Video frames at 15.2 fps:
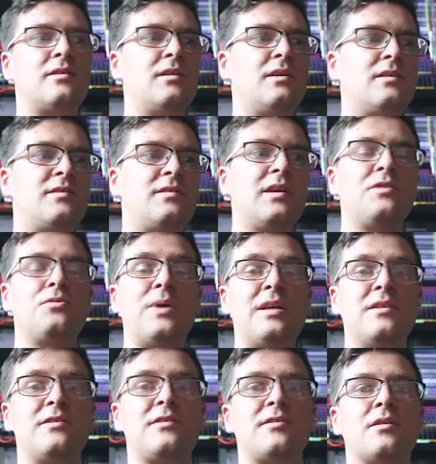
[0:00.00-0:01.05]
a
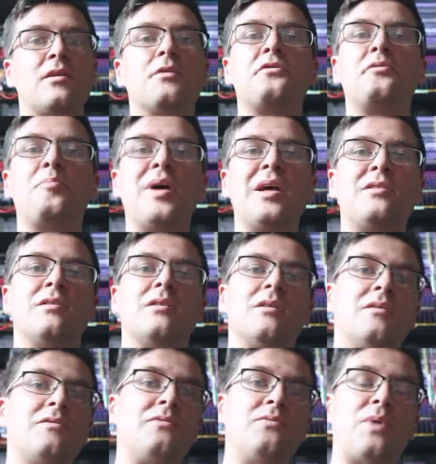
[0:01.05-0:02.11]
sequence of pet
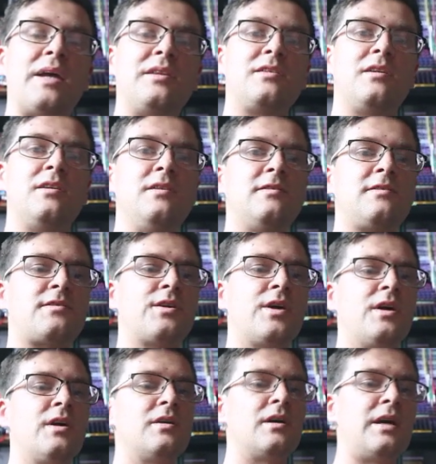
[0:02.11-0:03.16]
of white keys
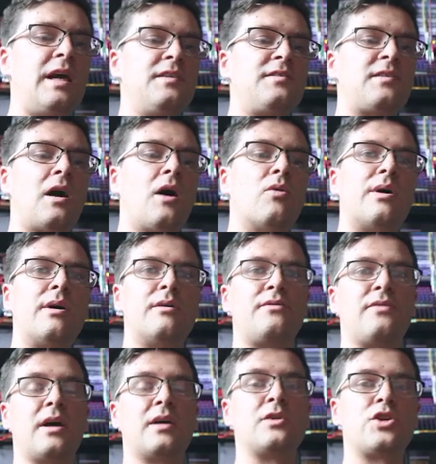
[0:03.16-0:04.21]
as our
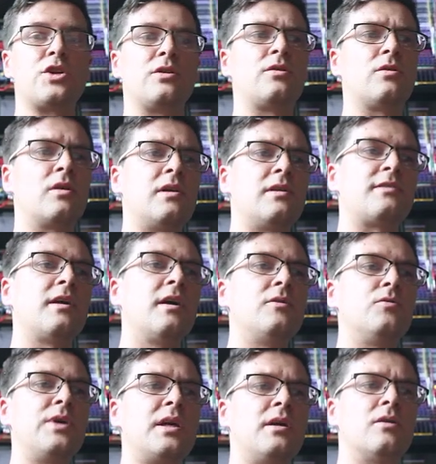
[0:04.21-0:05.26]
function toggles.
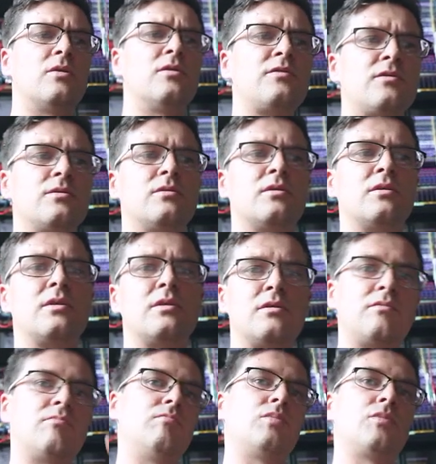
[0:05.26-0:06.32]
We can also uh,
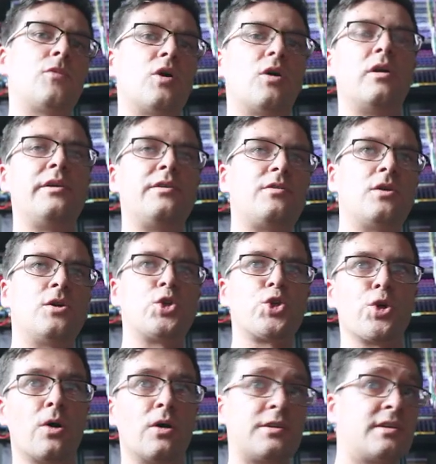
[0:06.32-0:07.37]
call it
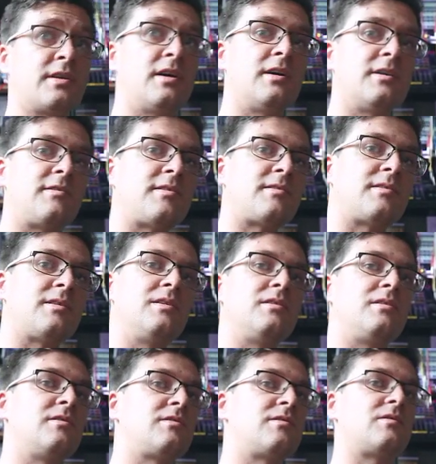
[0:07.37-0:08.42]
shortcuts in
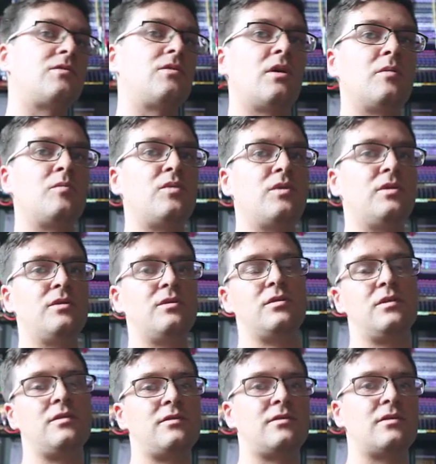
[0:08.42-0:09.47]
this term, in
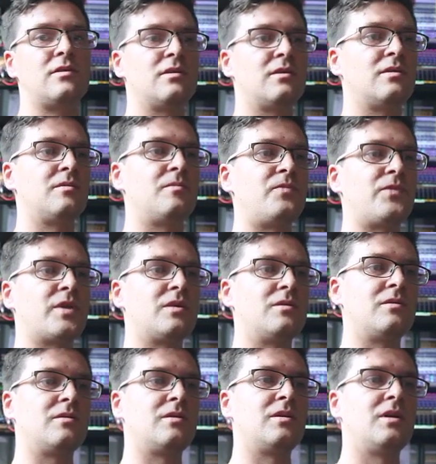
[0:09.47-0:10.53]
this um,
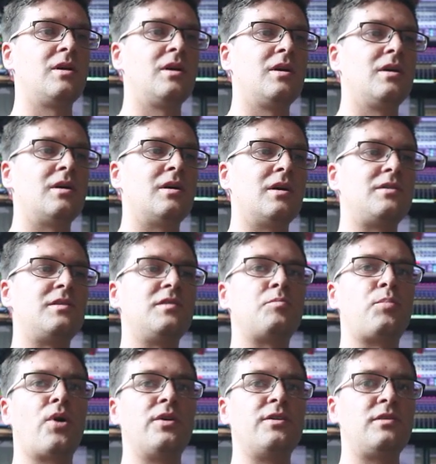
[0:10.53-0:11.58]
at this
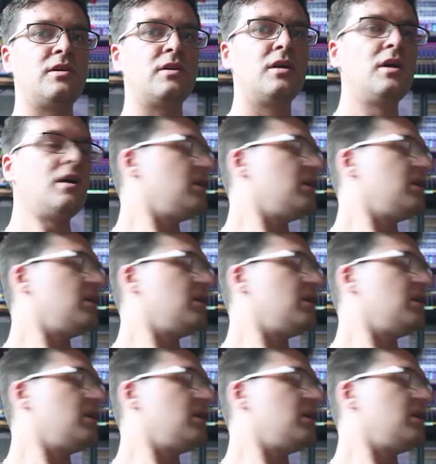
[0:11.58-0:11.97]
point here.